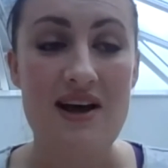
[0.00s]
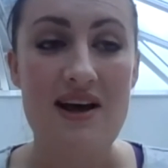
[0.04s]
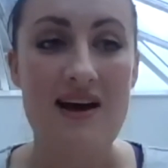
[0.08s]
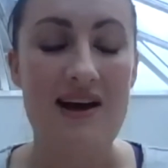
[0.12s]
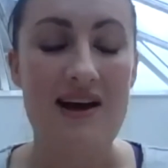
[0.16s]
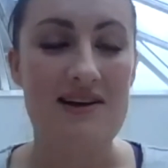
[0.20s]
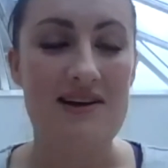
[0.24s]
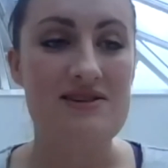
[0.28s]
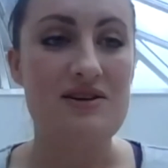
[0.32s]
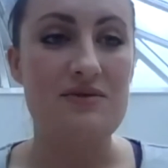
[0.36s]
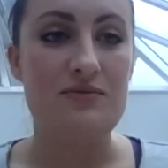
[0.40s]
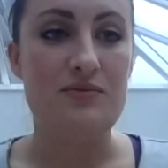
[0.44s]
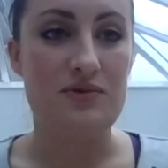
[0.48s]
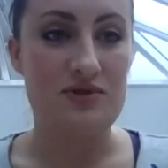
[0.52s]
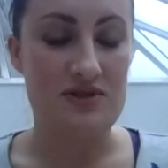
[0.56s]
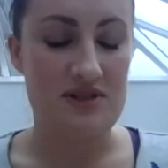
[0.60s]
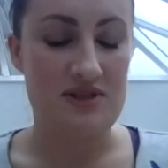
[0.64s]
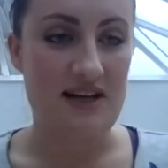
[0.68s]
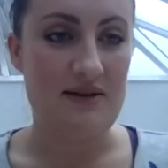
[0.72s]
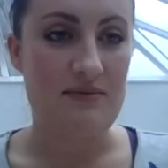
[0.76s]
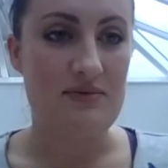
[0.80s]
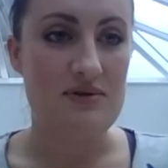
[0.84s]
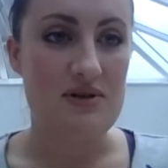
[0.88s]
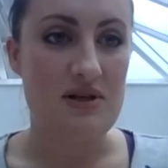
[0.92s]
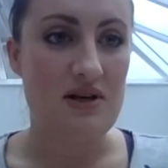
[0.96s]
and so wasn't
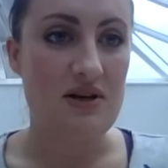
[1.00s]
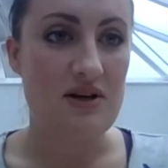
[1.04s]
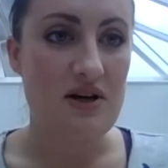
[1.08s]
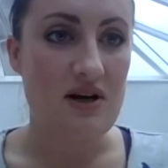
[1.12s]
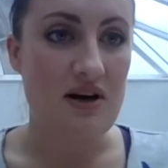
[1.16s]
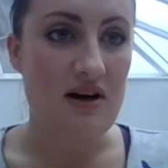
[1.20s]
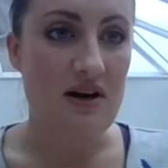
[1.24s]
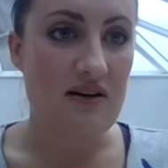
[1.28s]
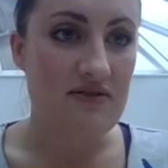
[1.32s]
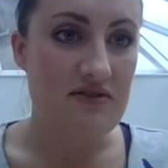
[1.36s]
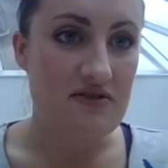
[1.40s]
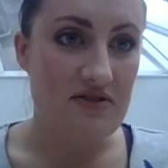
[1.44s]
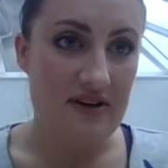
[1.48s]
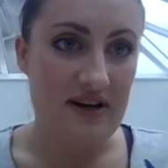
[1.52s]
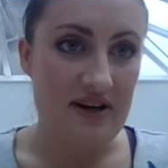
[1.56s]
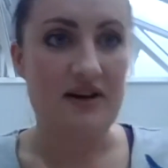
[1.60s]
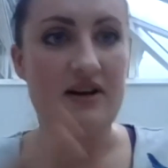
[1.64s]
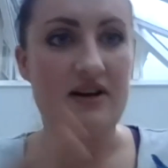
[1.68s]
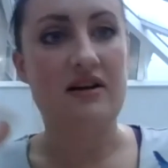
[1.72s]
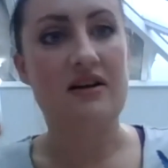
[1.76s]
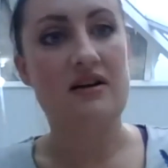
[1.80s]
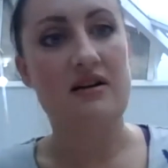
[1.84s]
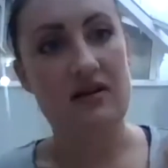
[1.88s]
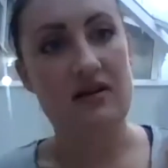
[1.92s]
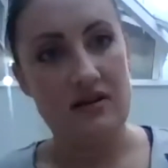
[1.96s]
able to look after it, and
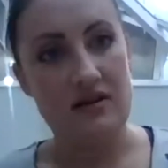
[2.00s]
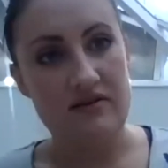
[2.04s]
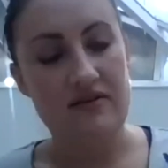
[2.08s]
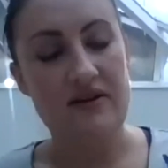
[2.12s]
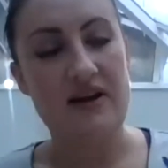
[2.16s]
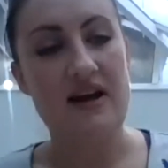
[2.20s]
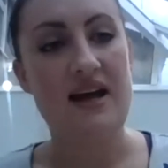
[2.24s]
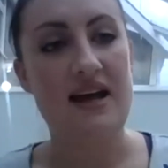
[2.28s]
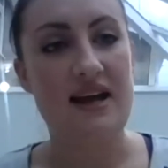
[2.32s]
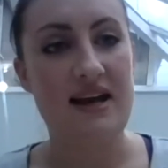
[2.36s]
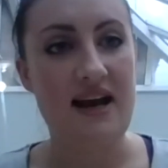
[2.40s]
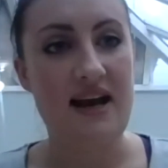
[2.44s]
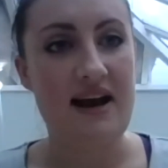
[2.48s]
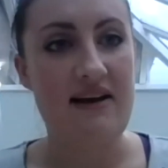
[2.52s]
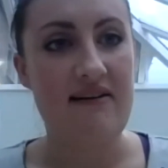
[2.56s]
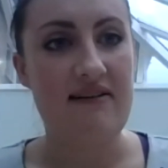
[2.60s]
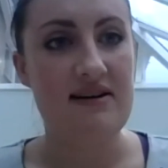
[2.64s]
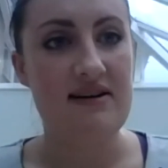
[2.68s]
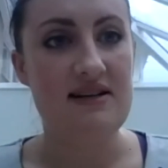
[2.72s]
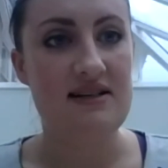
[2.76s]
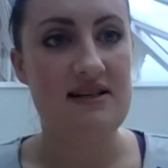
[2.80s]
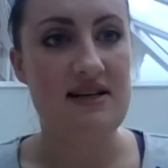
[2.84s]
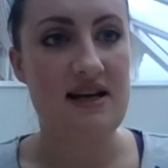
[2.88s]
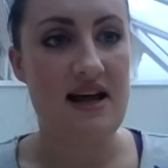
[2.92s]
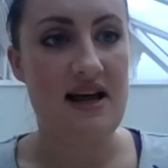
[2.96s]
I kind of
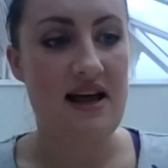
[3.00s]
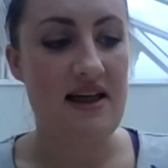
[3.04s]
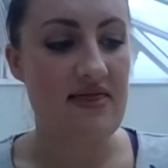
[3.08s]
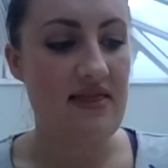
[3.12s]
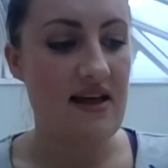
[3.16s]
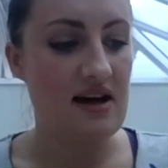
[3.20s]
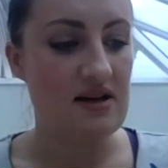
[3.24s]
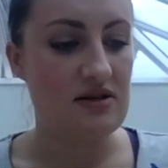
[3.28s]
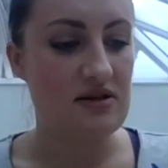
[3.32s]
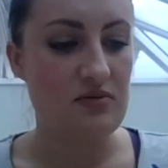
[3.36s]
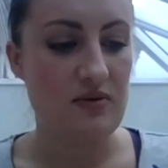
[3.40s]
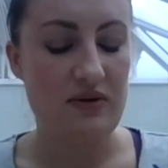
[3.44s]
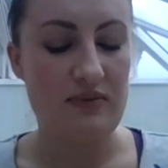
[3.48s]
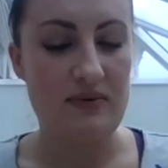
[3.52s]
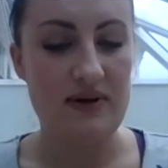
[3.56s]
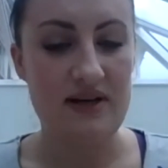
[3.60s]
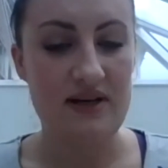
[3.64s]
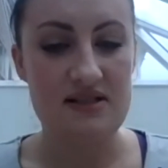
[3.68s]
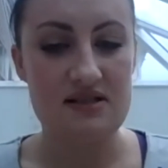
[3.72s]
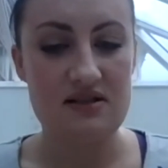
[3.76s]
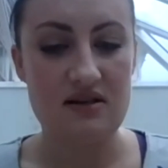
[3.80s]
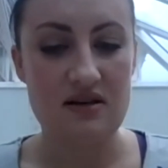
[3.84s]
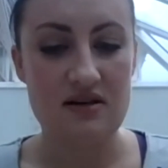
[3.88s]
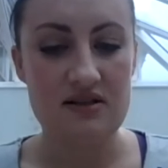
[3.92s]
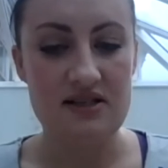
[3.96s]
inherited it, and that's where we
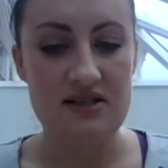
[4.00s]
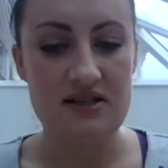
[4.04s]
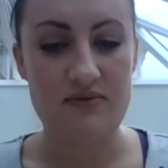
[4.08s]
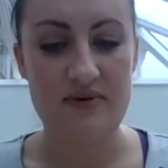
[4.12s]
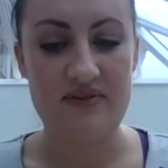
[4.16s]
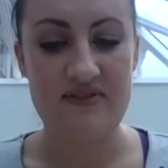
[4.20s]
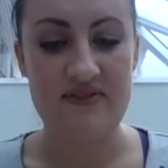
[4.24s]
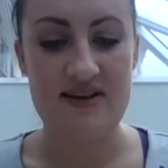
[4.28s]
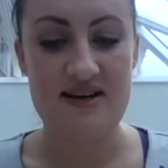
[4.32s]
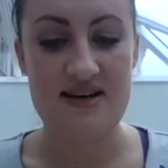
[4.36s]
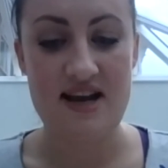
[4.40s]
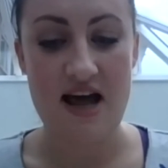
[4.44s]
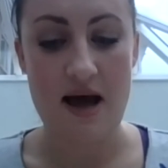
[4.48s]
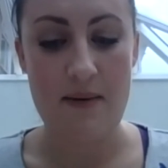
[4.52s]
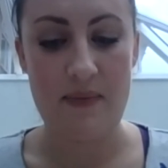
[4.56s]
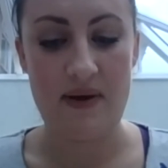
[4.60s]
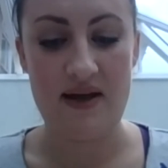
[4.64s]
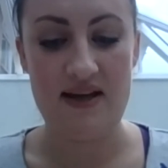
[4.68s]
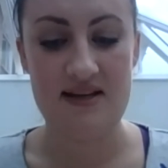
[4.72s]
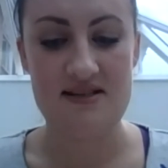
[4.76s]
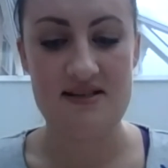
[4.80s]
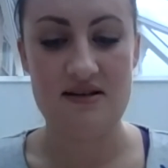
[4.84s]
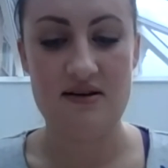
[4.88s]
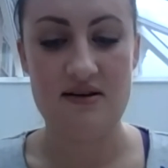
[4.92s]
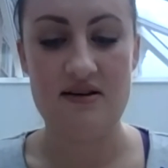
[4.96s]
started with the nappy
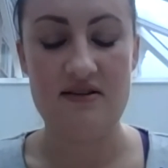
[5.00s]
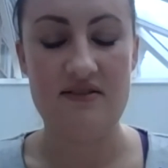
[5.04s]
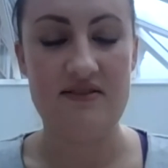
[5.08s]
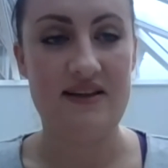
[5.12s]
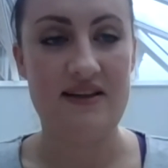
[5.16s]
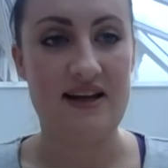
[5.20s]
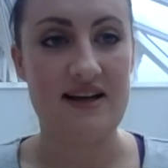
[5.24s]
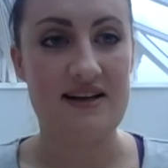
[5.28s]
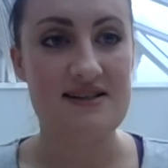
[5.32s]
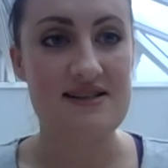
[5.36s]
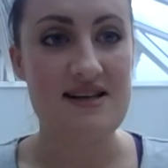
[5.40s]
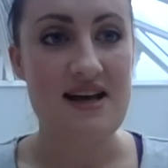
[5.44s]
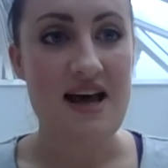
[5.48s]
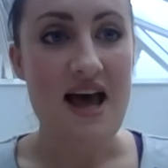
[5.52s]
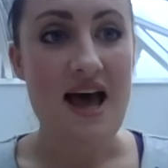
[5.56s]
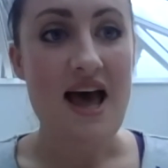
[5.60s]
side of things.